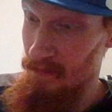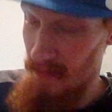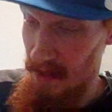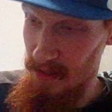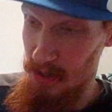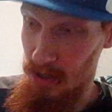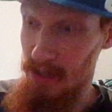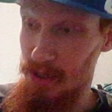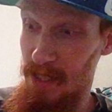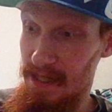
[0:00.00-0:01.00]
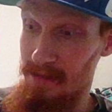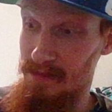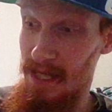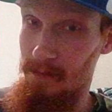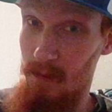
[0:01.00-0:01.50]
And Josh Jacobs
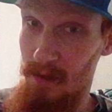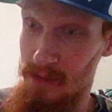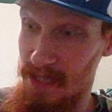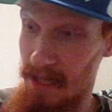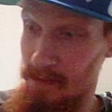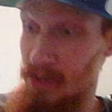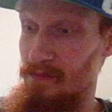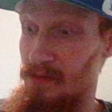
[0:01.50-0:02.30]
had 1 reception but